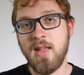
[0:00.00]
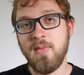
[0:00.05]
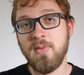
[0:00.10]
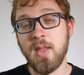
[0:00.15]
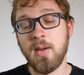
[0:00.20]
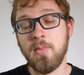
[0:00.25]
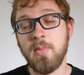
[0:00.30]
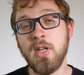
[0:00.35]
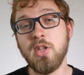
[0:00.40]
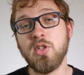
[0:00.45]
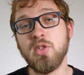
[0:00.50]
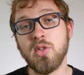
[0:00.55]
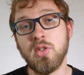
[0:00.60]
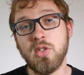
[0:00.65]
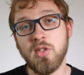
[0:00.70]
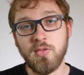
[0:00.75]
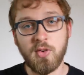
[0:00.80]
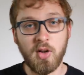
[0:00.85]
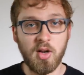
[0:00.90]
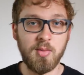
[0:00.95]
then be sure
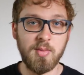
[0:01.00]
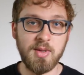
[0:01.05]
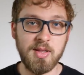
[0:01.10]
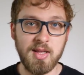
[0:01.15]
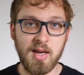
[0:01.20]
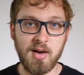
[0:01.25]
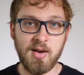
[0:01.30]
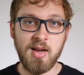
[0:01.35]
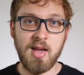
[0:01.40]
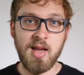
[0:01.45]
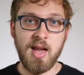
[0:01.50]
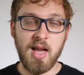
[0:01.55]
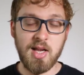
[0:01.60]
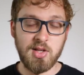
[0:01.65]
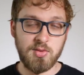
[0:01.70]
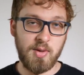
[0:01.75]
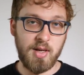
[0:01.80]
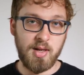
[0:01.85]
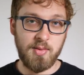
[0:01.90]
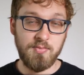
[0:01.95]
to follow me there
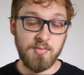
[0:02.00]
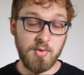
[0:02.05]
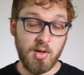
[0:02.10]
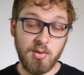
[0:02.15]
as well.